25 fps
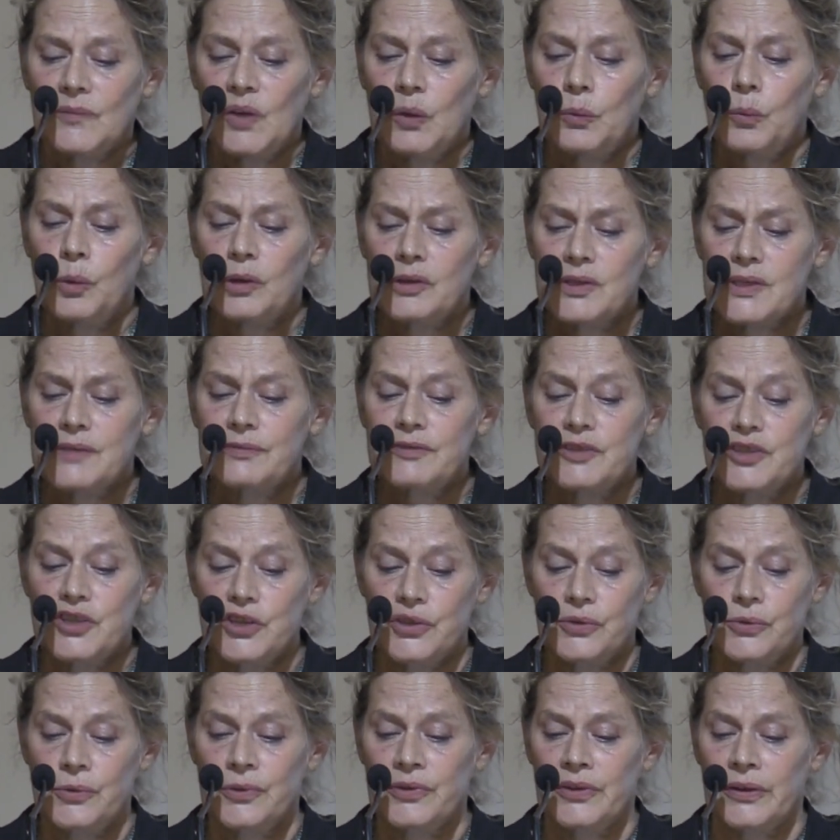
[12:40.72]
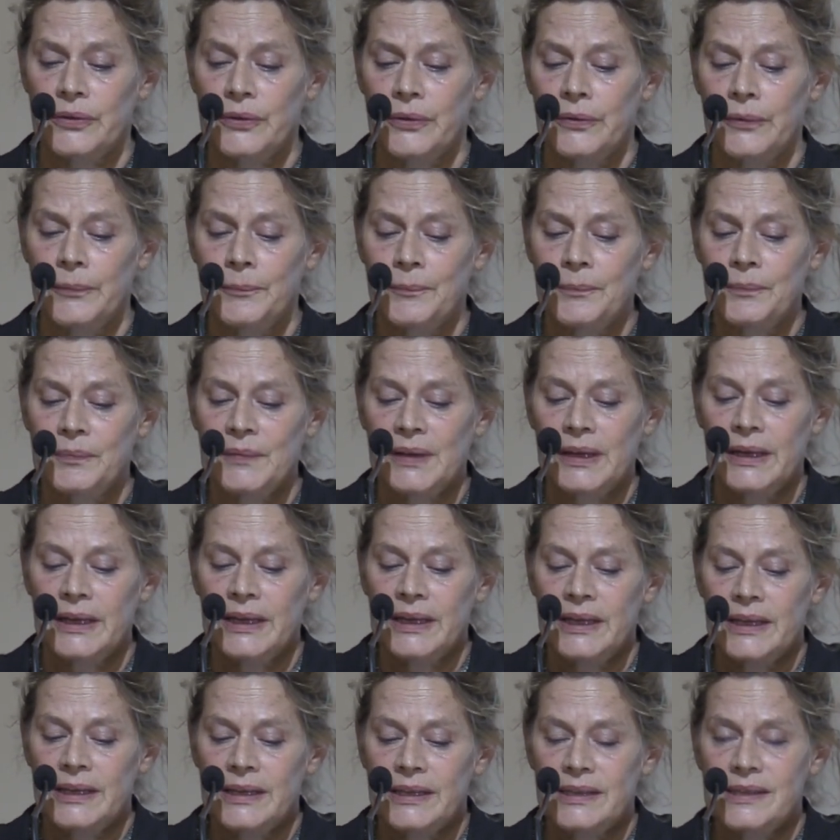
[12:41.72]
What's for sure, though,
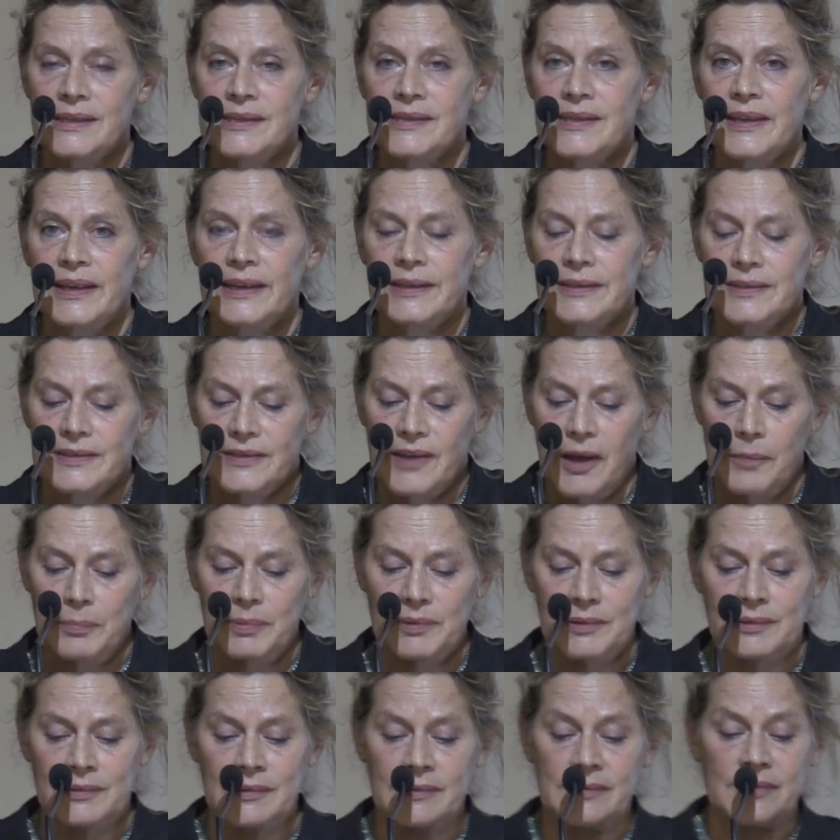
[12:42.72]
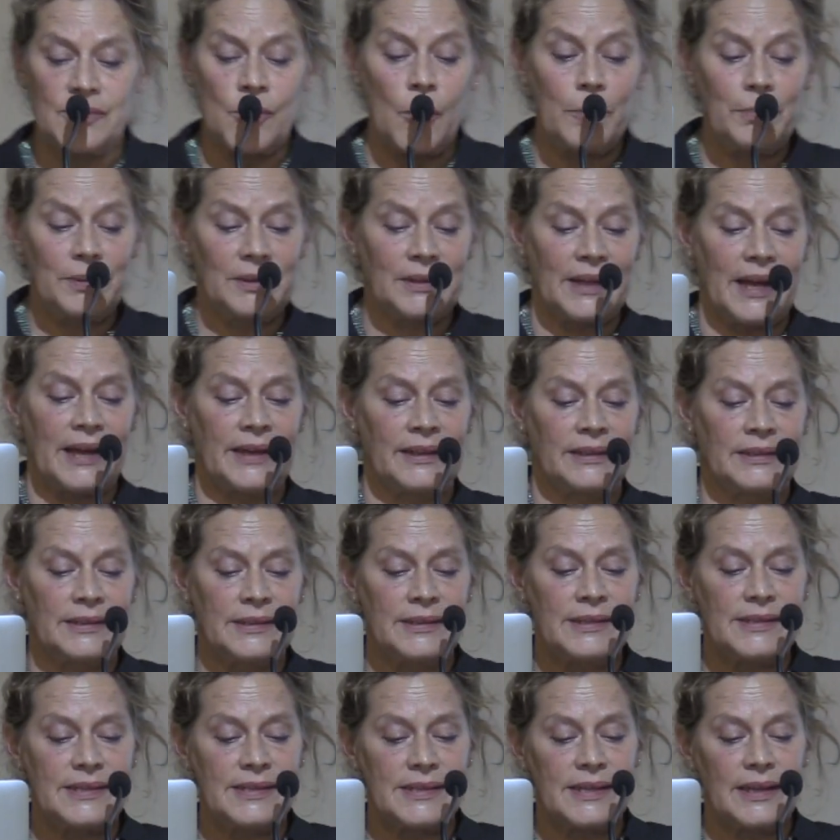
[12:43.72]
is that
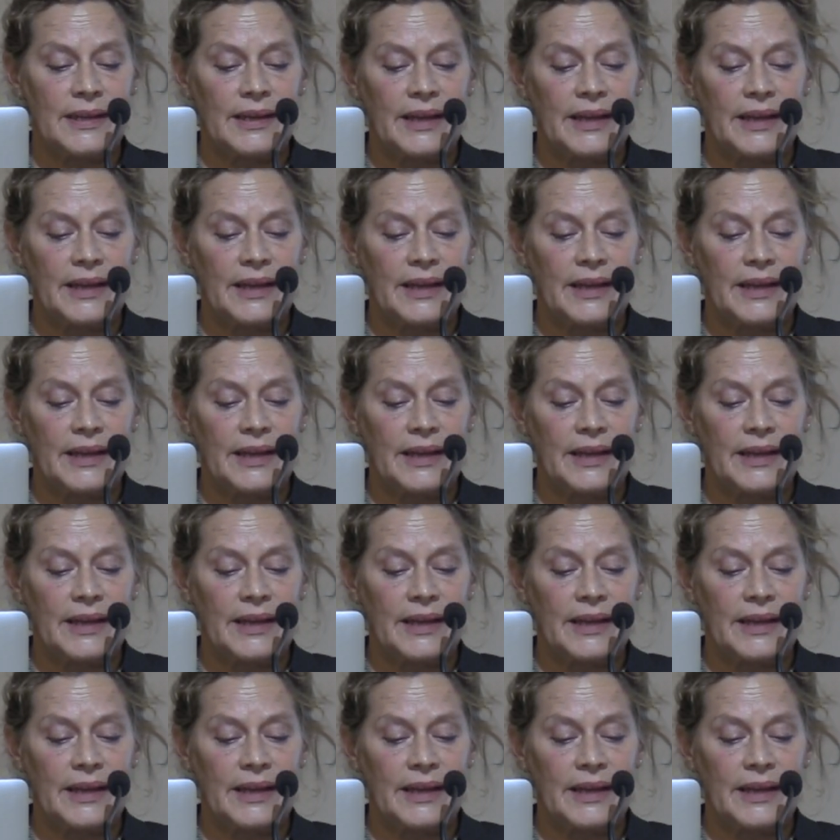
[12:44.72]
doppelgangers